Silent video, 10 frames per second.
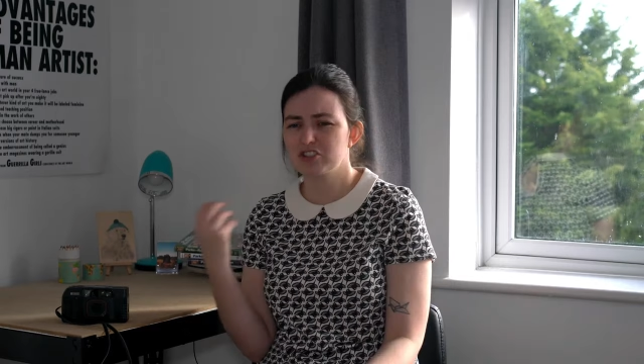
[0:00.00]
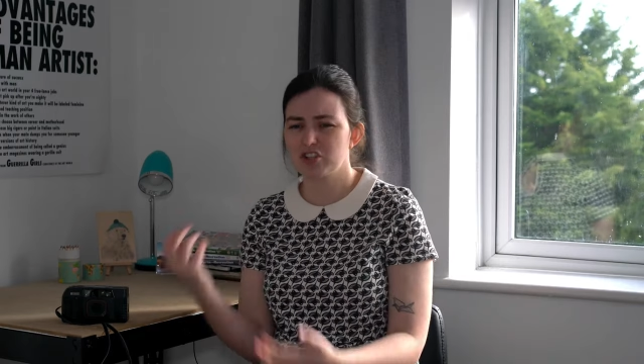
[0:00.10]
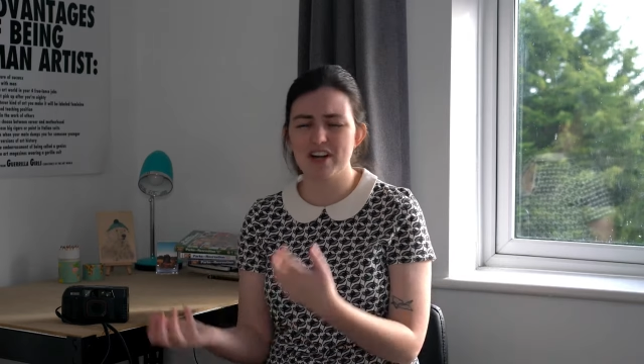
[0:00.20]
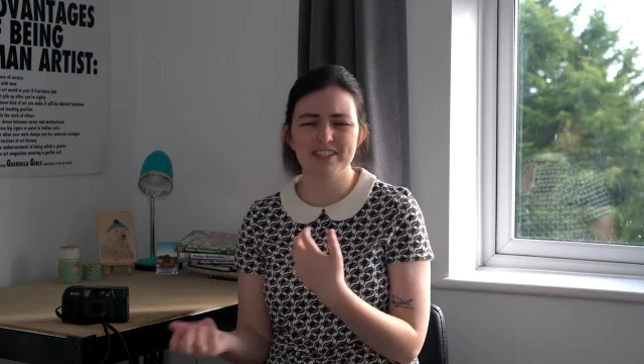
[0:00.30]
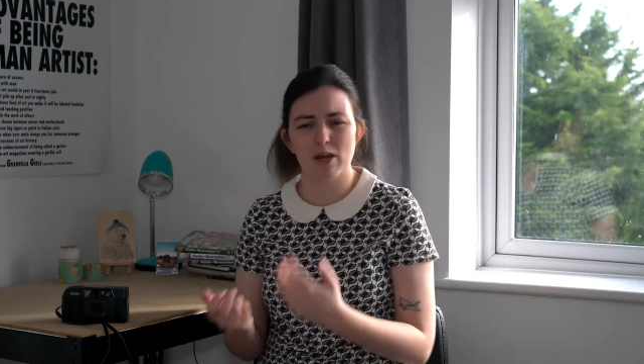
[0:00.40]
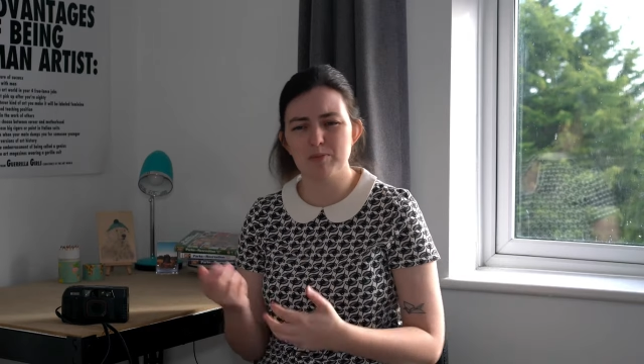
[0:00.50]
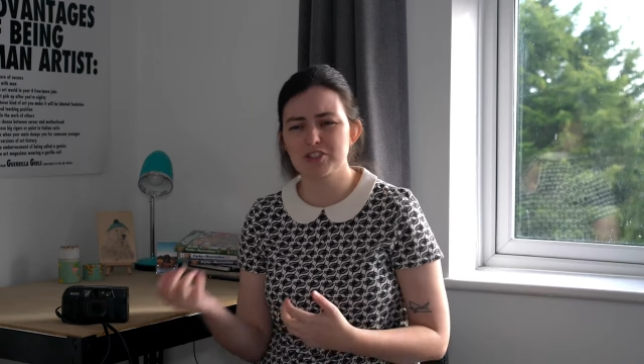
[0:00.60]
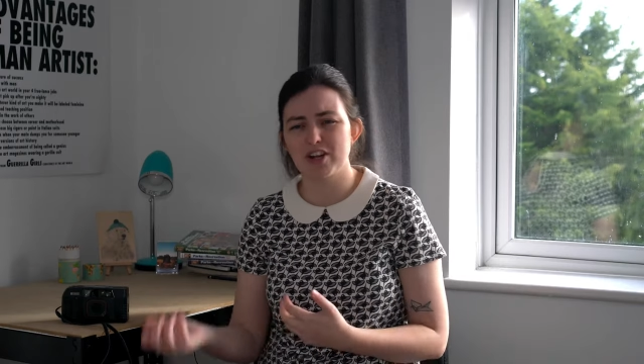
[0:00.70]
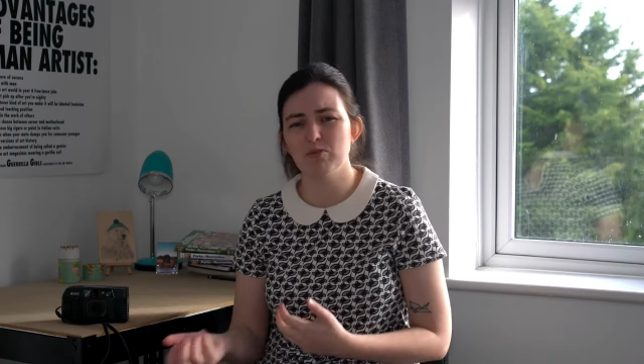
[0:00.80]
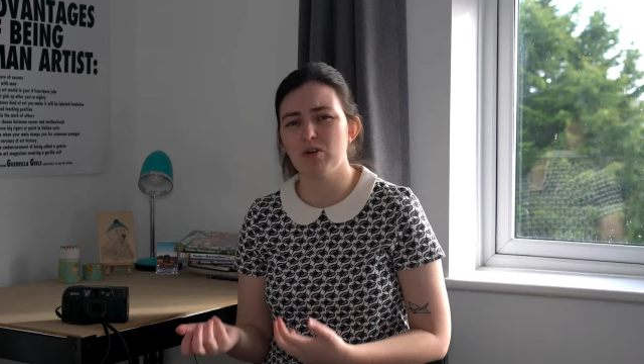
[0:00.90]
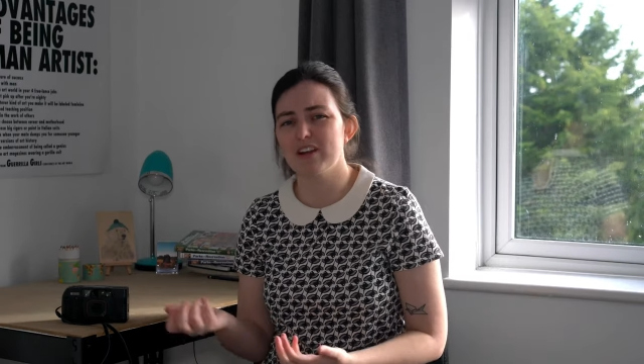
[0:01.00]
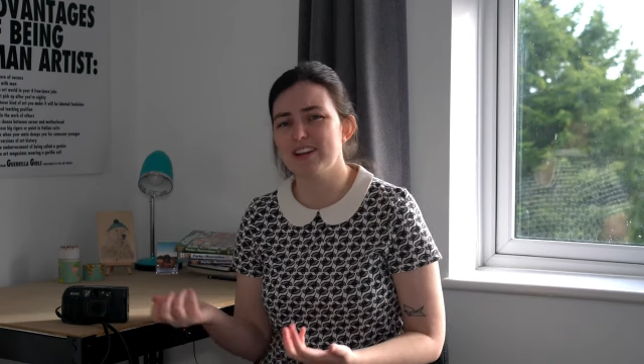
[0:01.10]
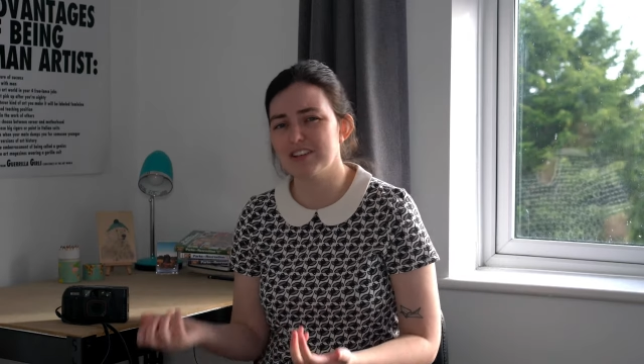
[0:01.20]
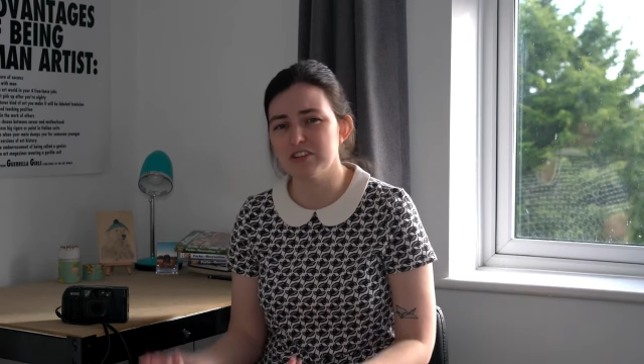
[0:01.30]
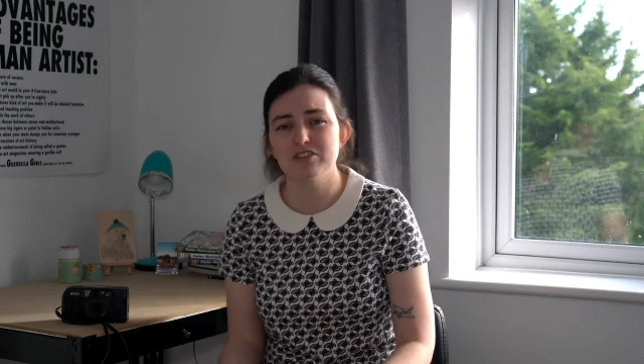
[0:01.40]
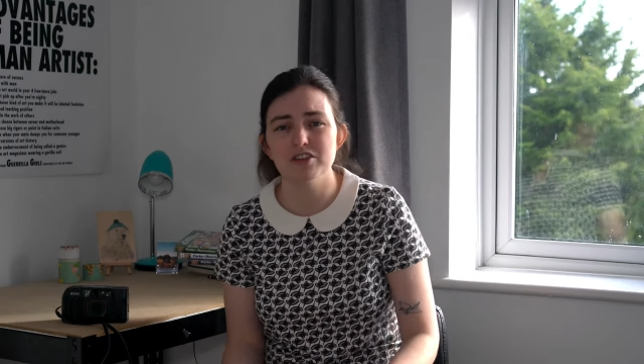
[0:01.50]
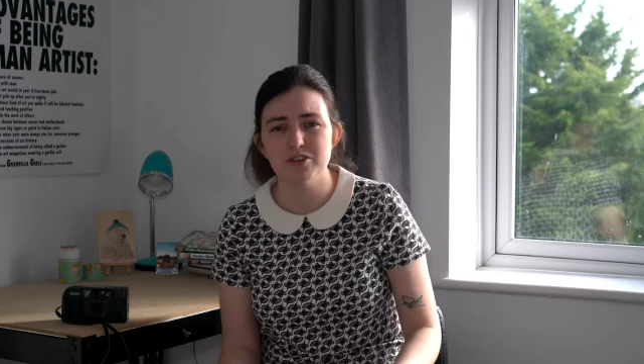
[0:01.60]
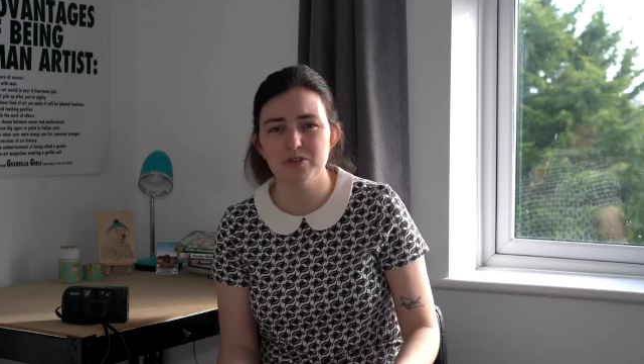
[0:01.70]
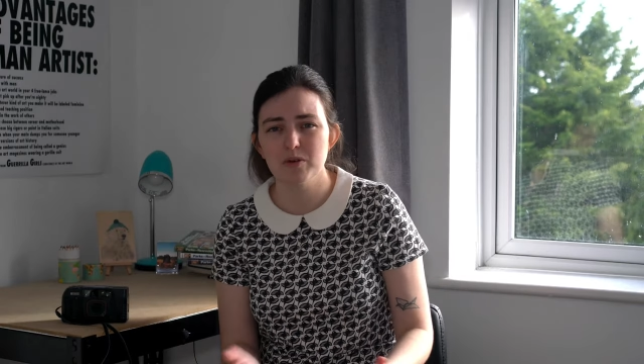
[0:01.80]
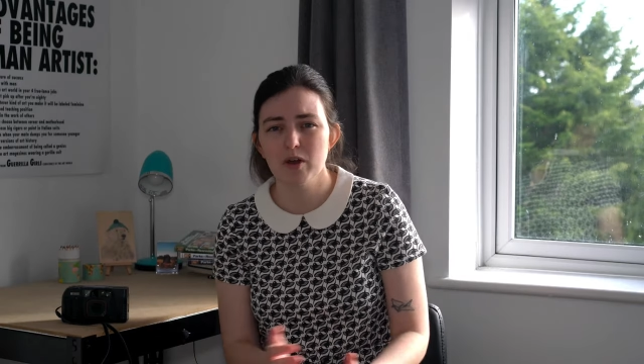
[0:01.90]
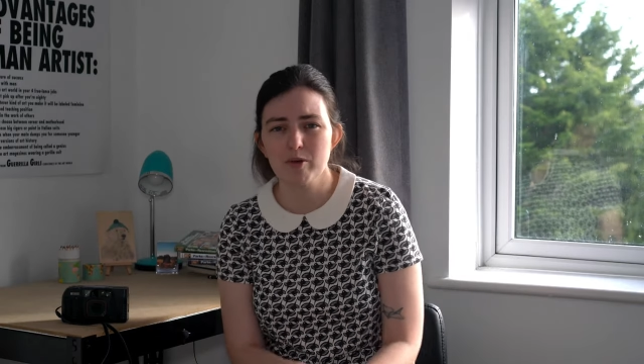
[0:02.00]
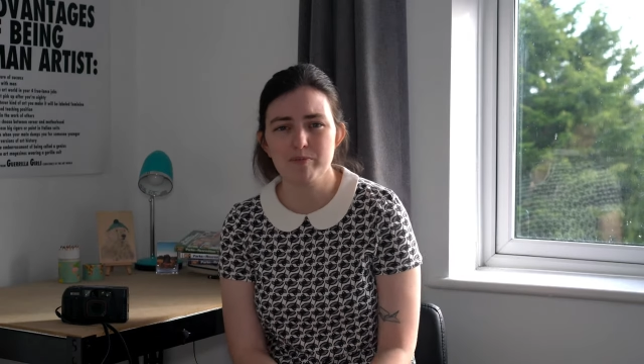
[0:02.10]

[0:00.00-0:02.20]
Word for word: try and demonstrate what it can do.